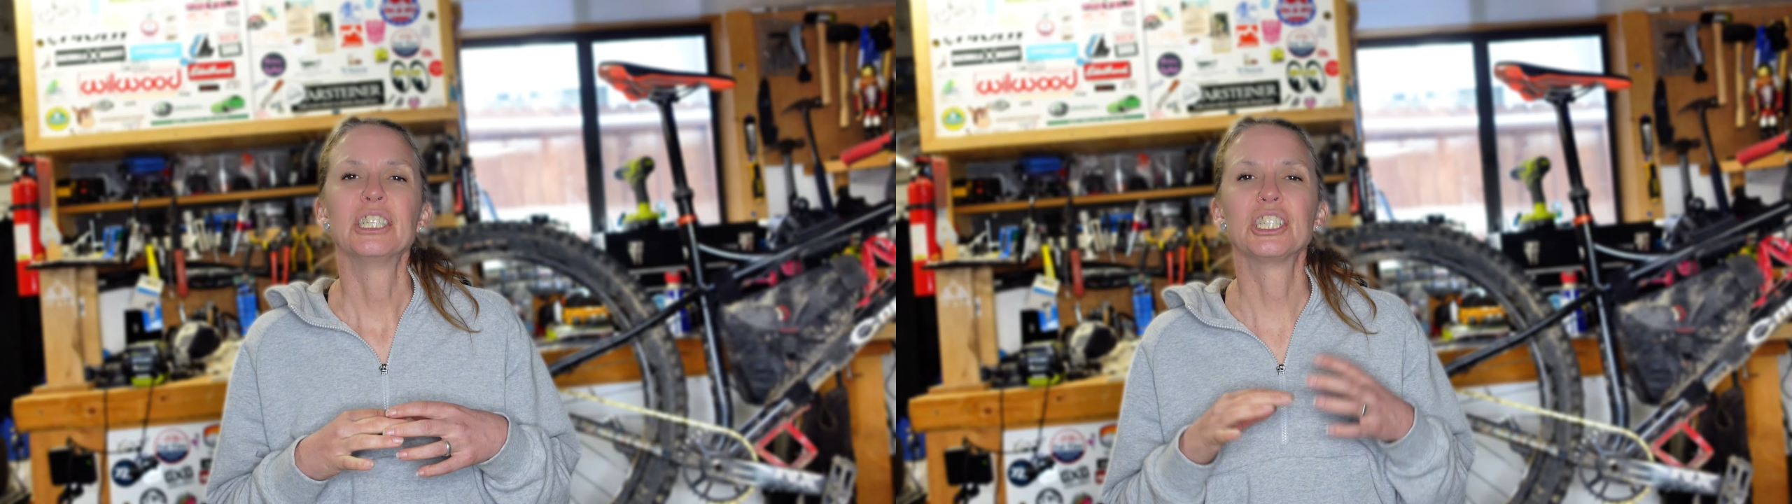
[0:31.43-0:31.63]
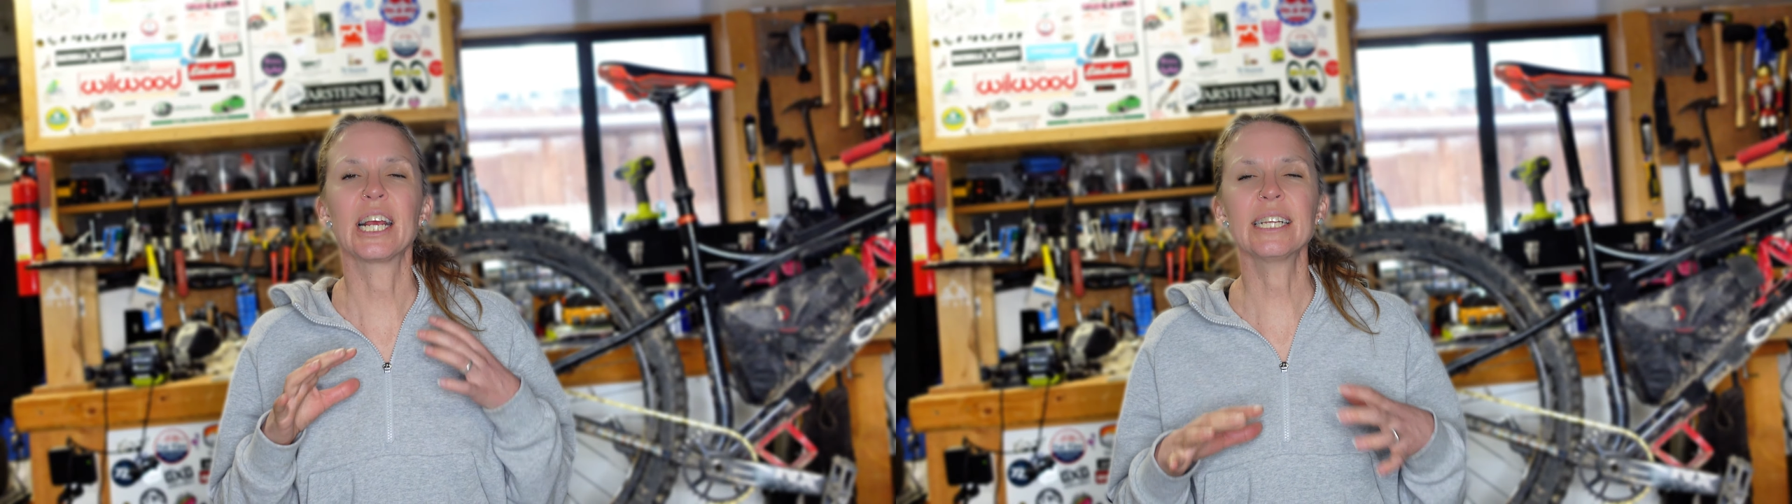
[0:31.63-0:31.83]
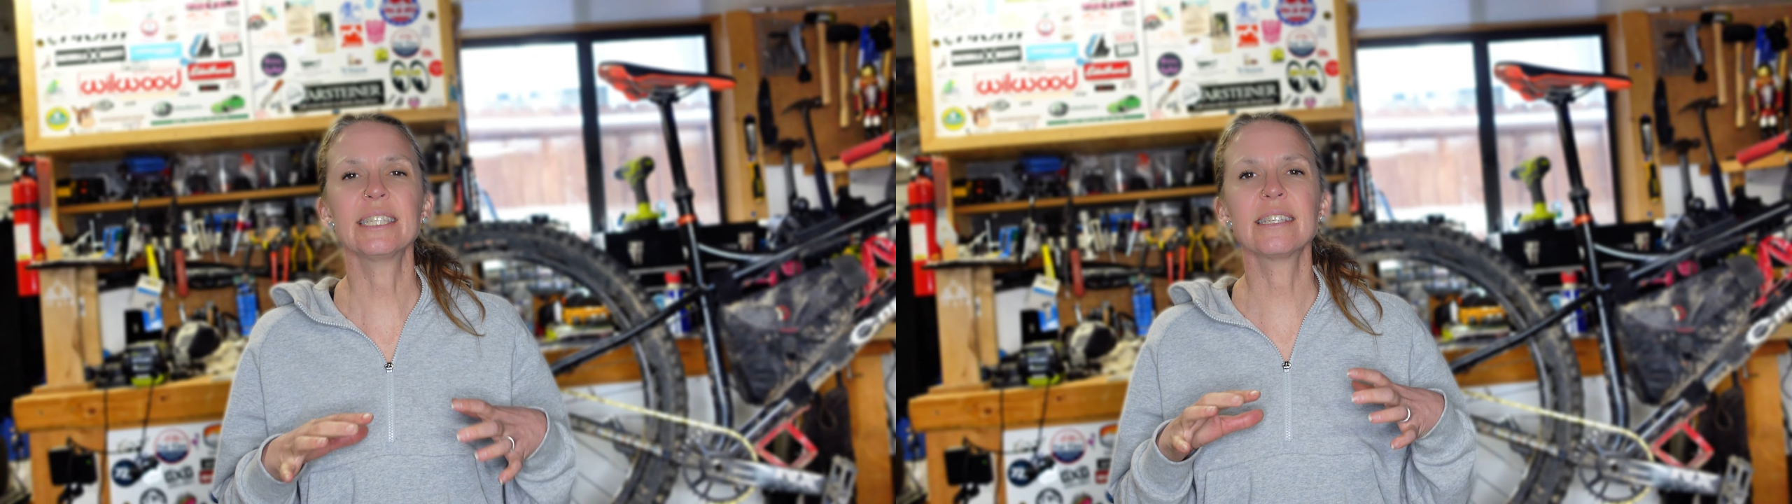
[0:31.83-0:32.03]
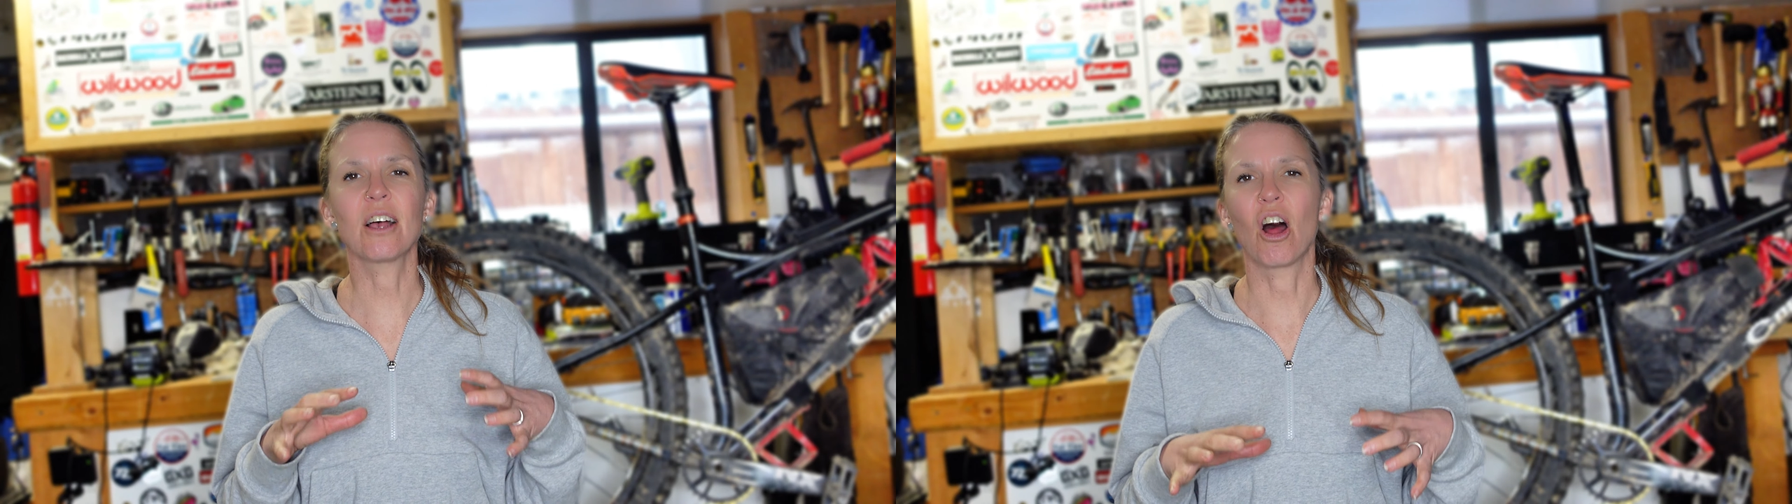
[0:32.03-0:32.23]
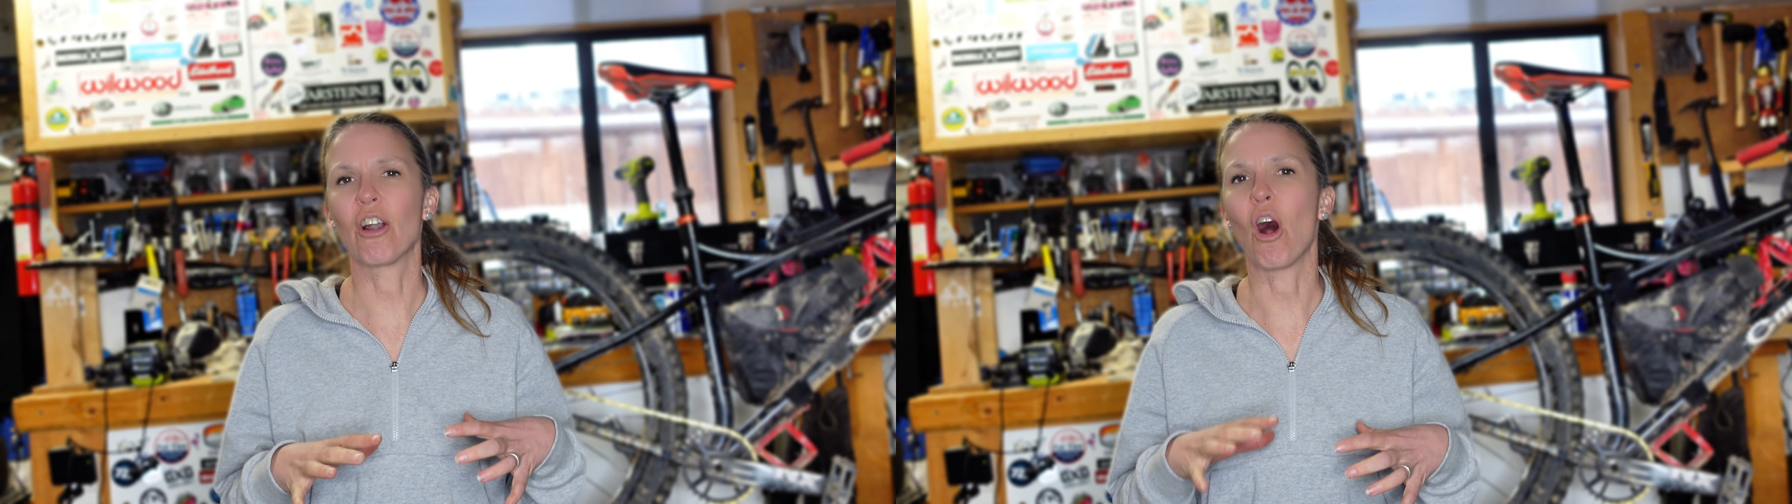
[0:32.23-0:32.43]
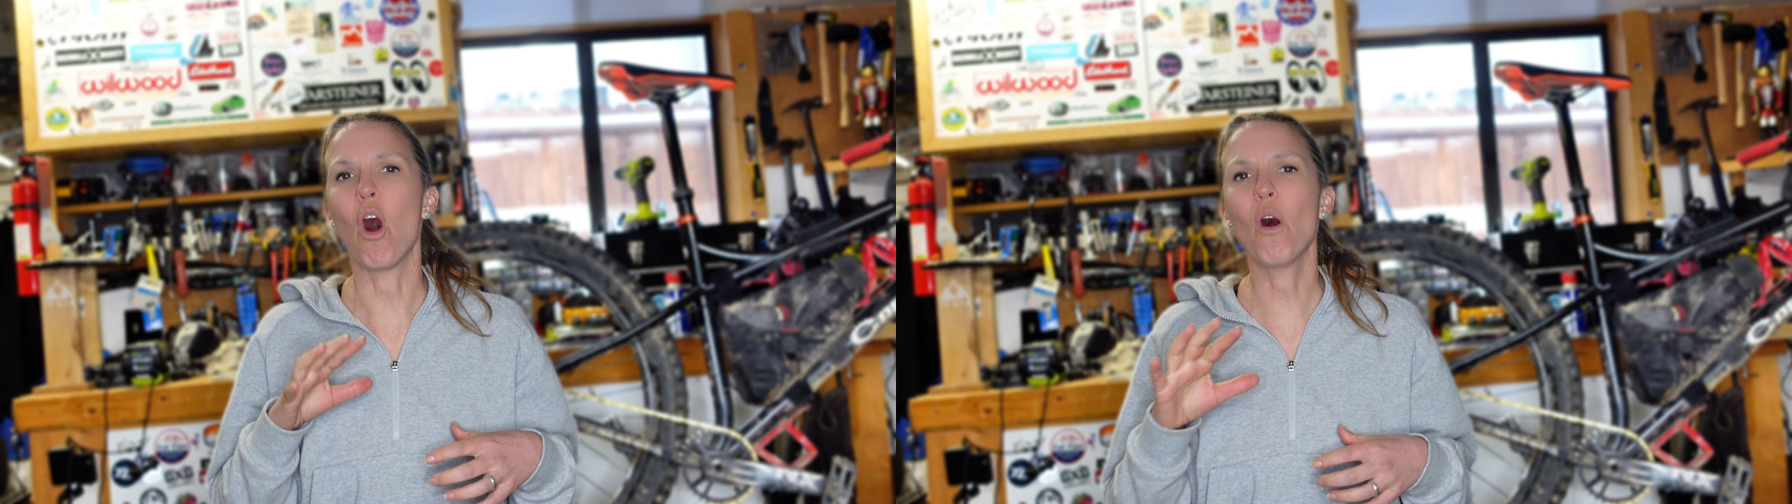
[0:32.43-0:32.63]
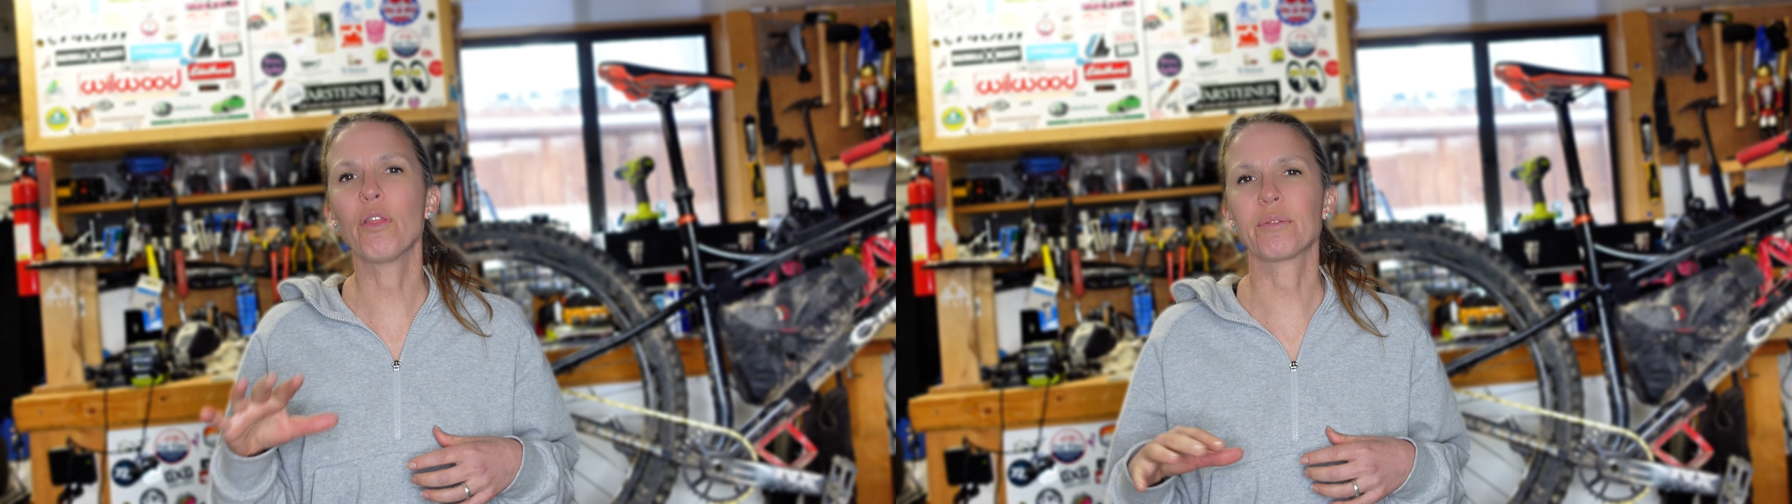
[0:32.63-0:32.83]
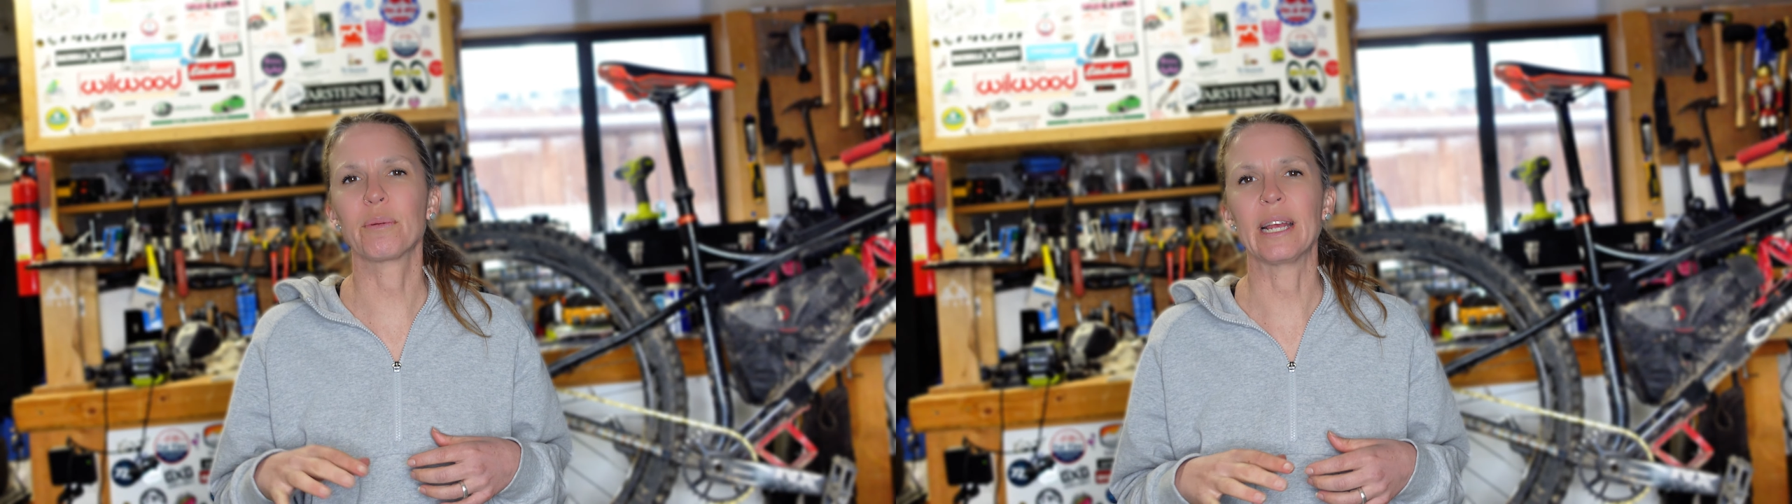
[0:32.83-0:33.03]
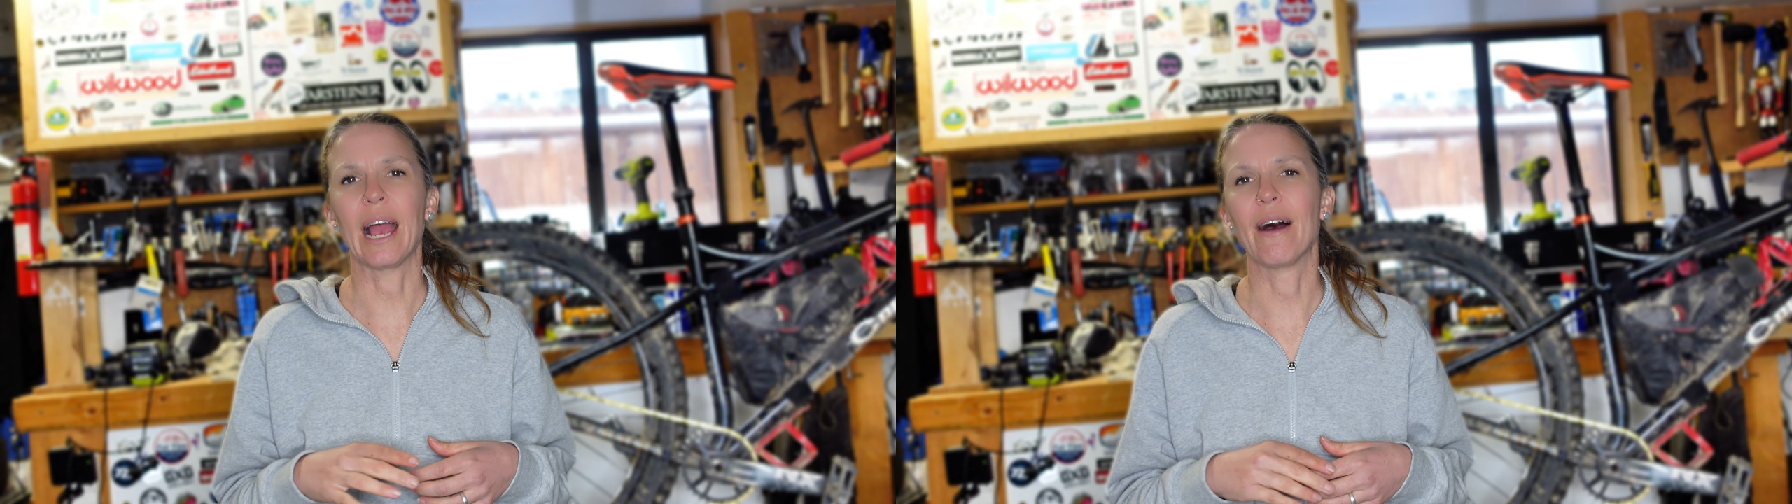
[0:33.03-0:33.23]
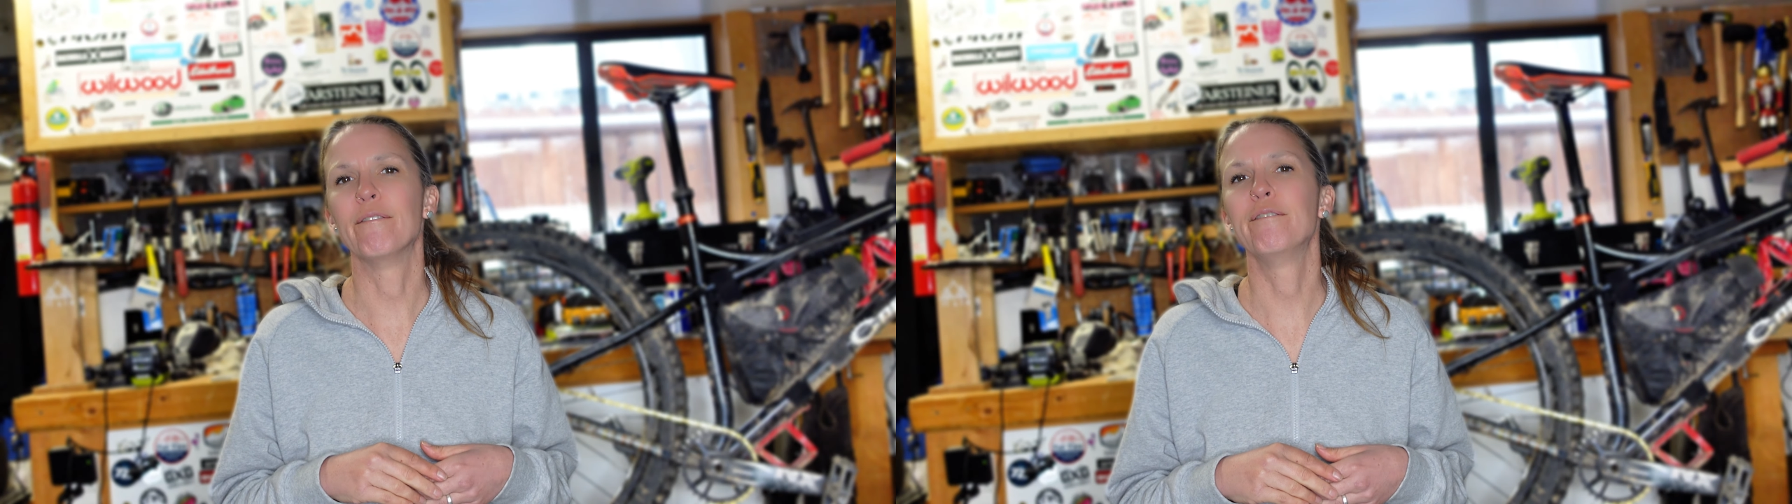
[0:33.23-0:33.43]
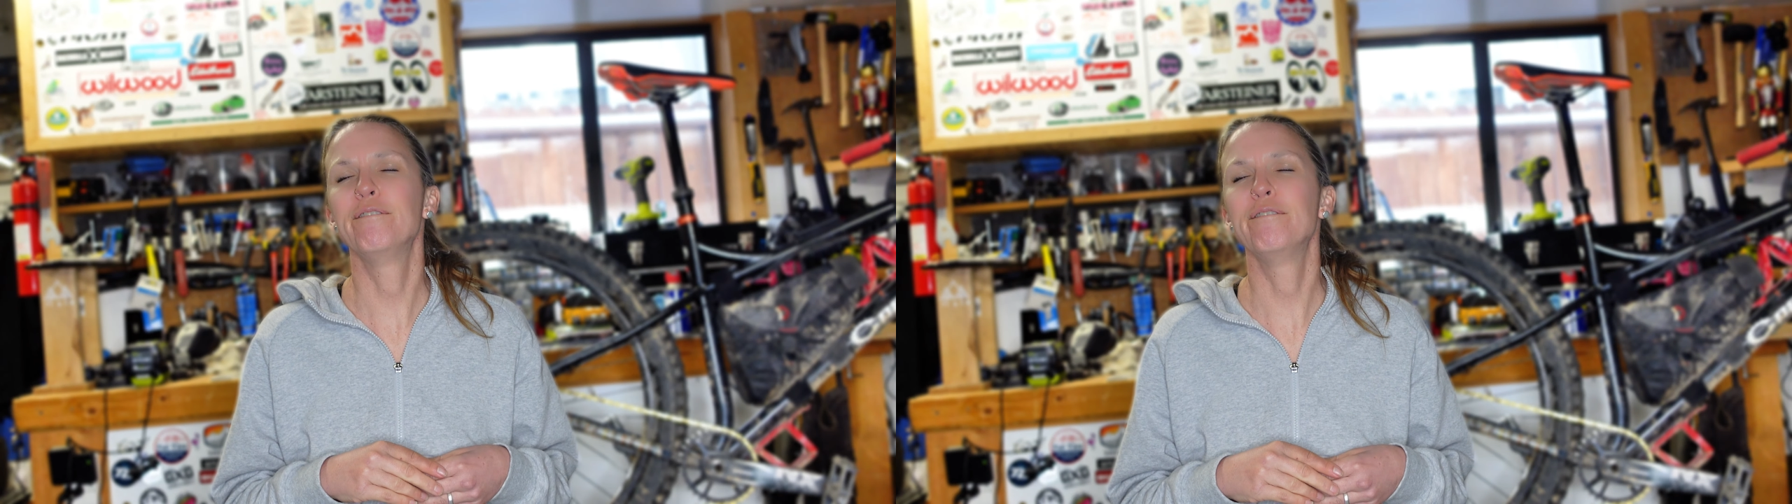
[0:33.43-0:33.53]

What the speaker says: Chances are all 3 have